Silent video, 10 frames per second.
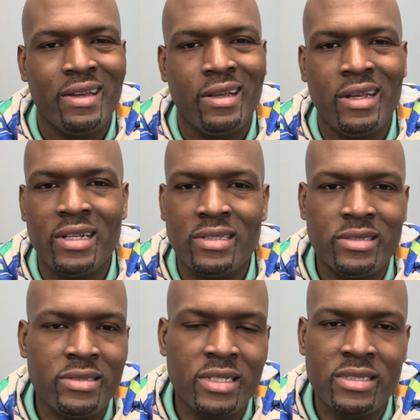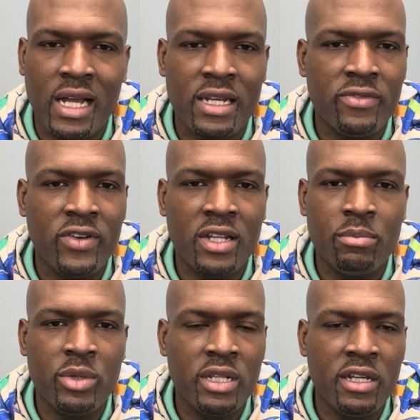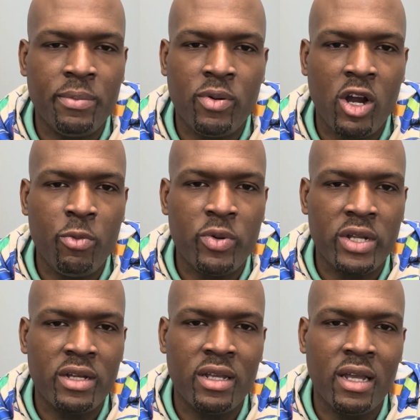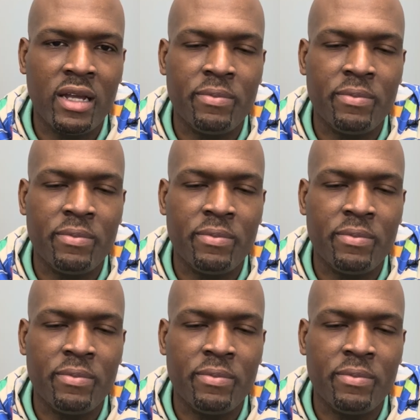is just not developmentally appropriate, again,